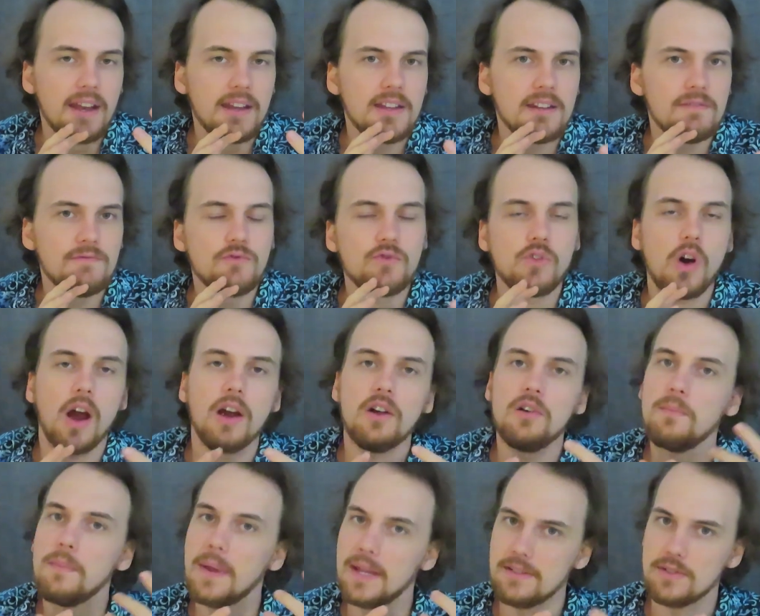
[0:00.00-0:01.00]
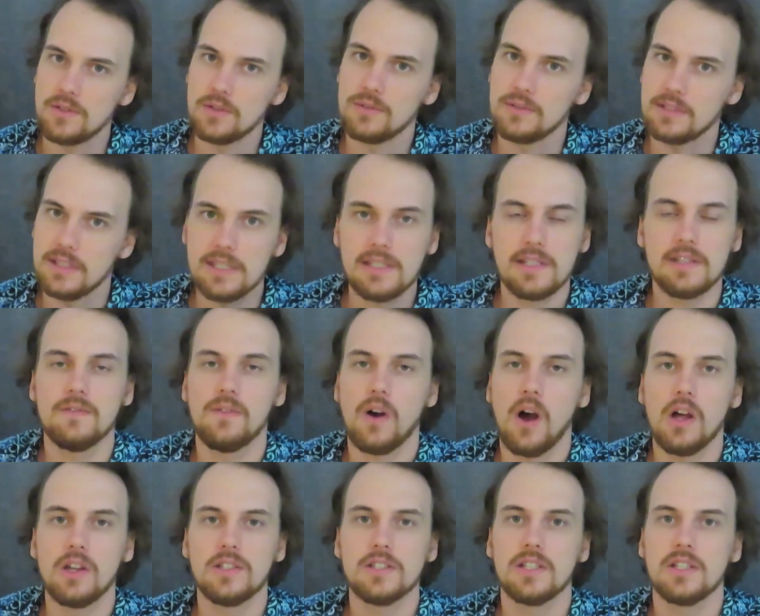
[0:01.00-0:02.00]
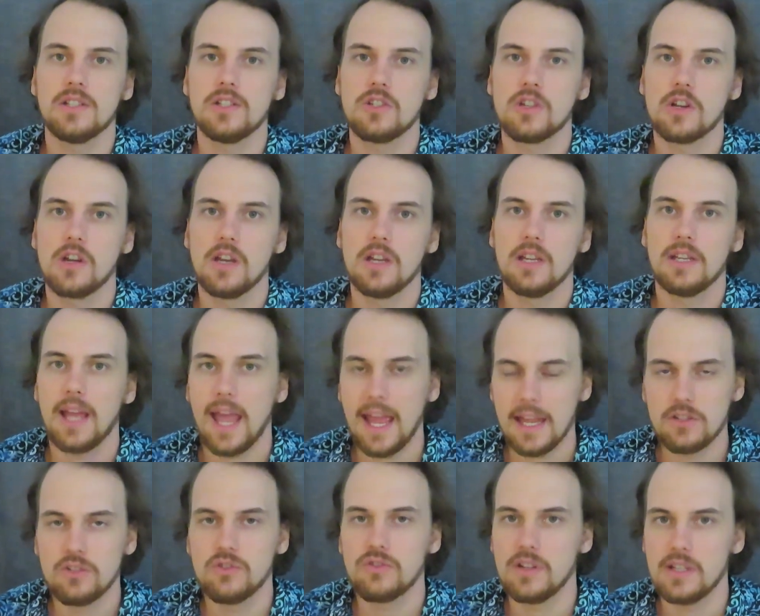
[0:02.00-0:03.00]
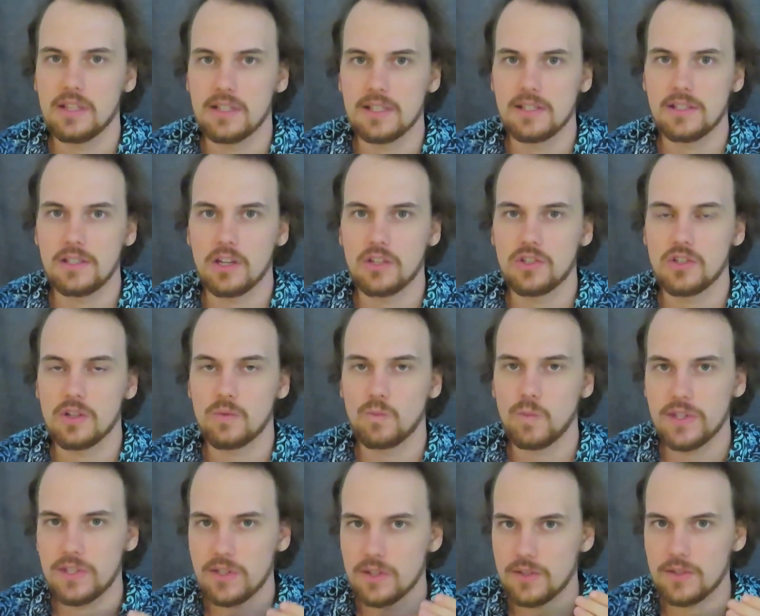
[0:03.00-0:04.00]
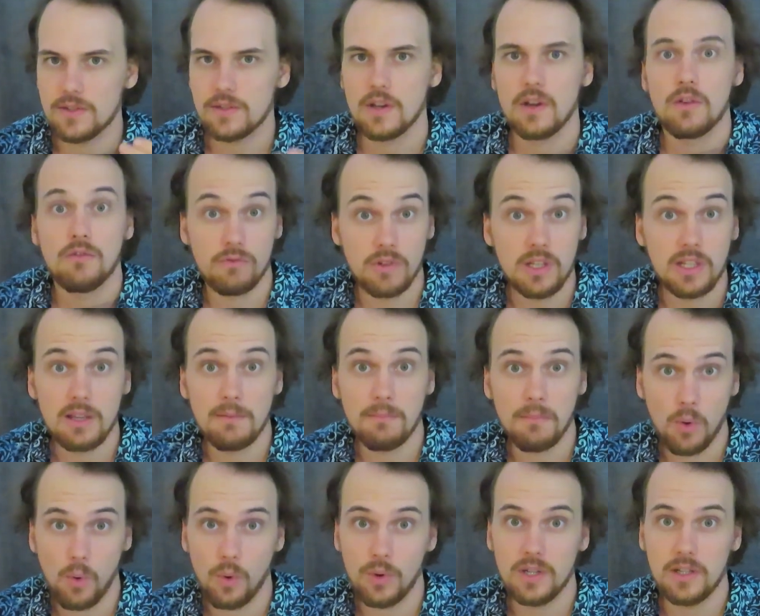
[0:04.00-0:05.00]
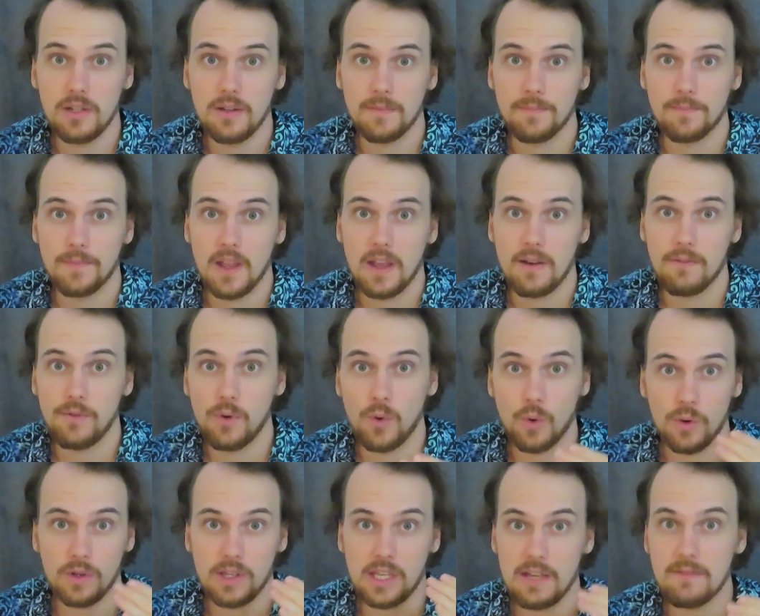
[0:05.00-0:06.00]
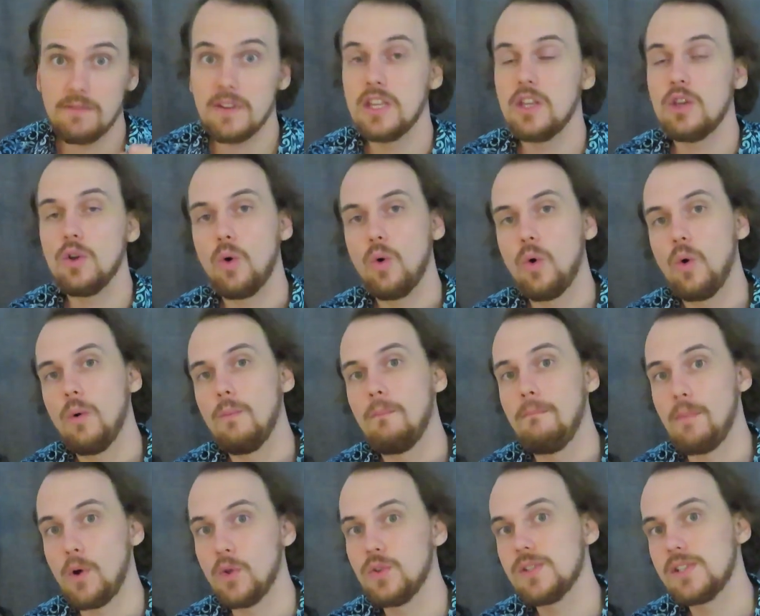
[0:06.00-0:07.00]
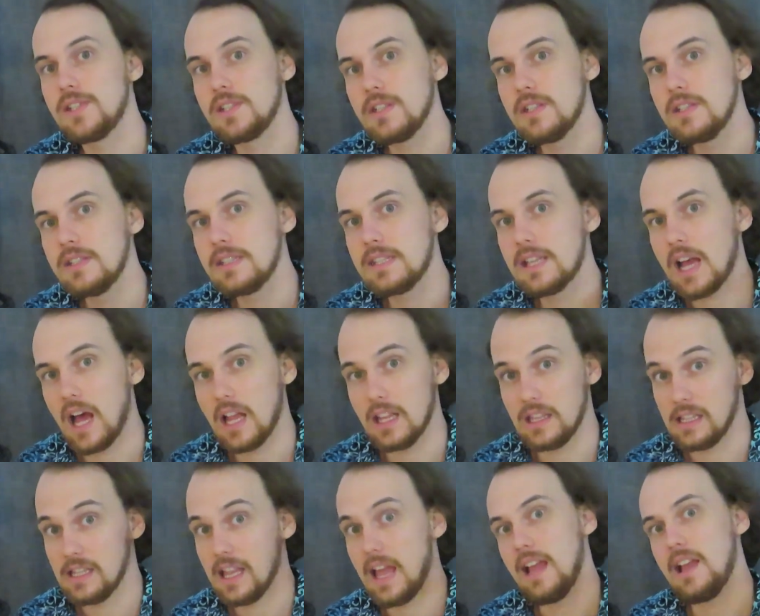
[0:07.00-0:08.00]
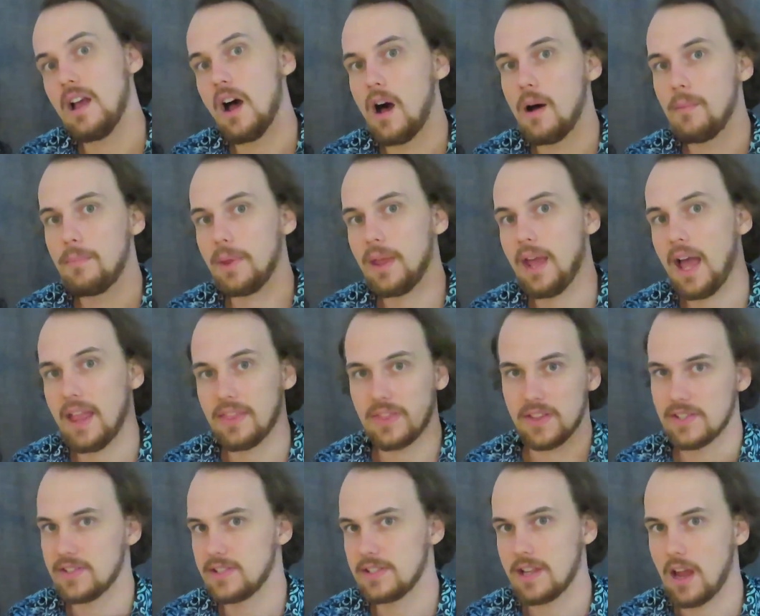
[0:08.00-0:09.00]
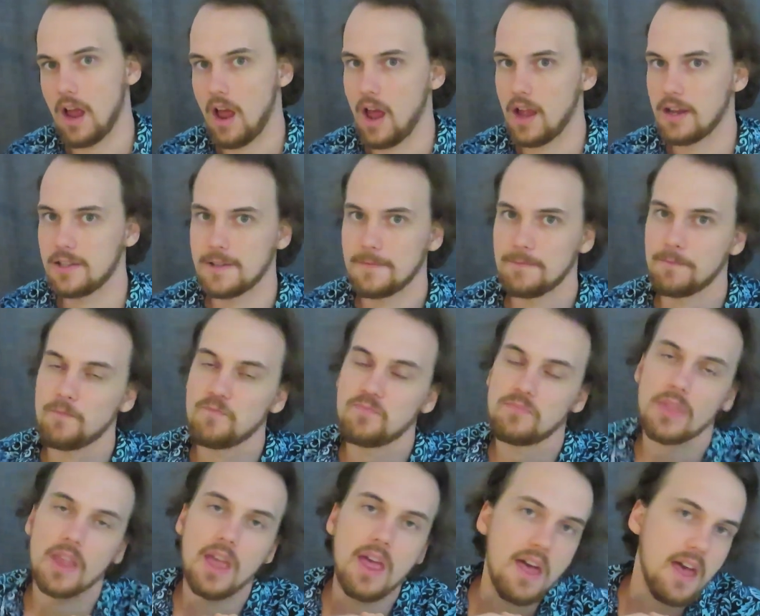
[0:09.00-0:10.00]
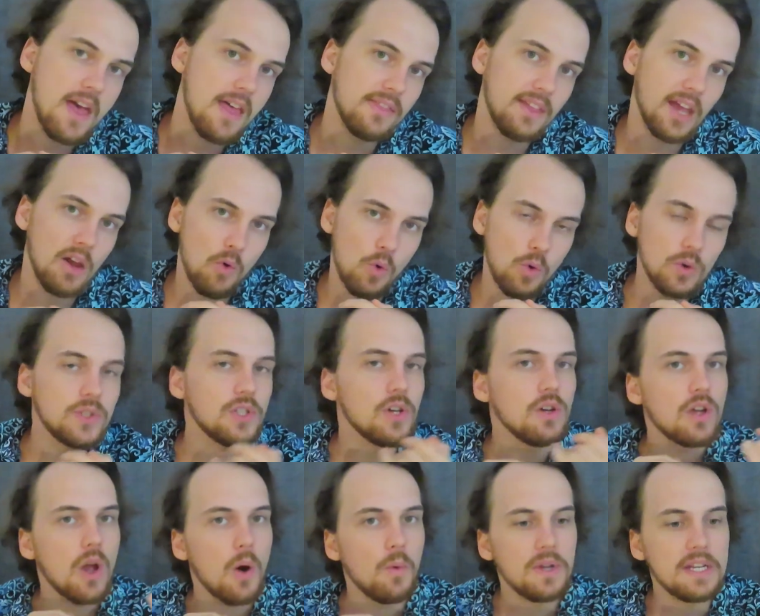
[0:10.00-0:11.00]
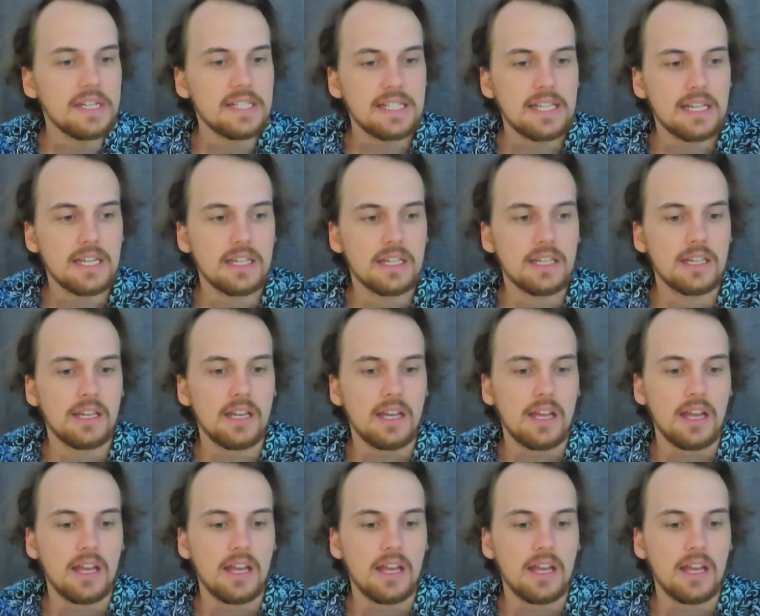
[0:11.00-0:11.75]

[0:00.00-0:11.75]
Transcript: an environmental disadvantage entering this dungeon, which is really important for giving your monsters a leg up at the start. They're also going to,